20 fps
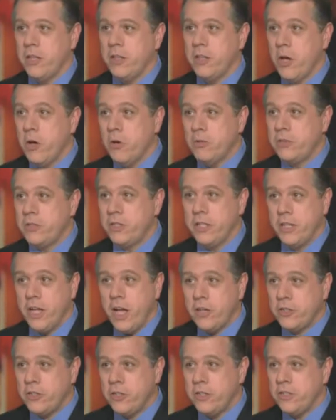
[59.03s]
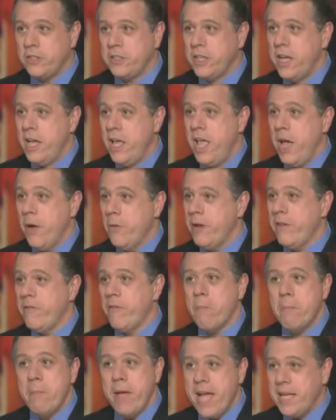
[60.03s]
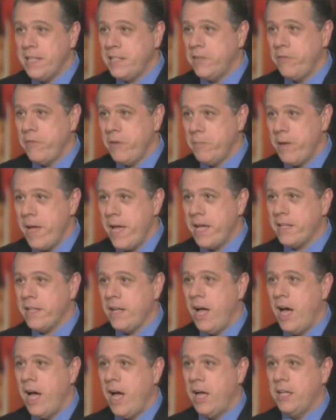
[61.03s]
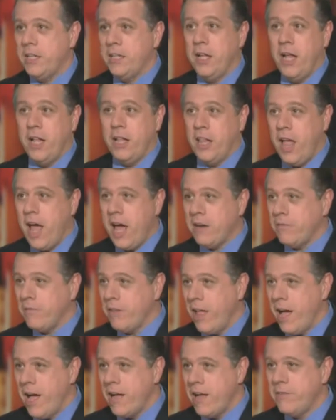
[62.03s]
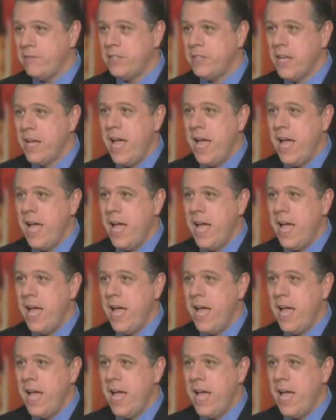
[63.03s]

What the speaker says: those deductions, it would have a massive impact on a lot of lives,